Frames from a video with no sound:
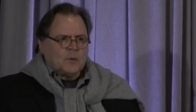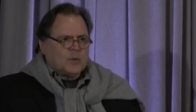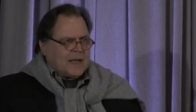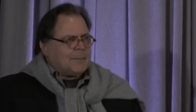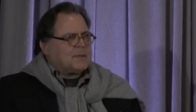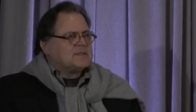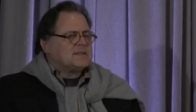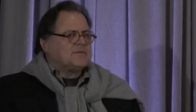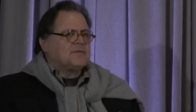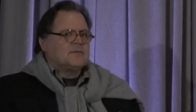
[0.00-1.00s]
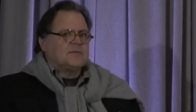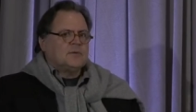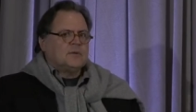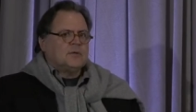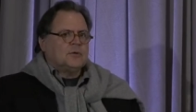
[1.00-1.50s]
What happens if
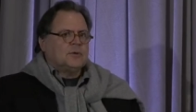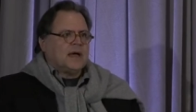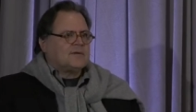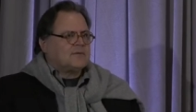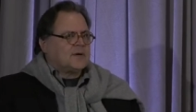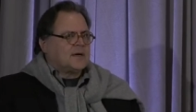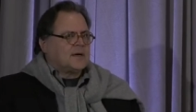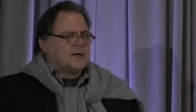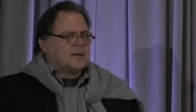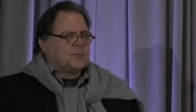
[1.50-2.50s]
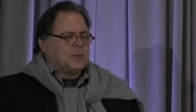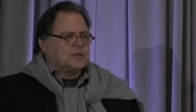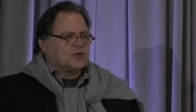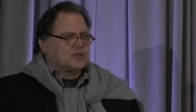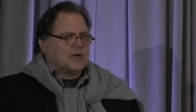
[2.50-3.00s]
you have uh, a
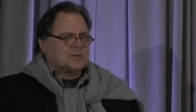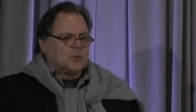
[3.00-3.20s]
premature child?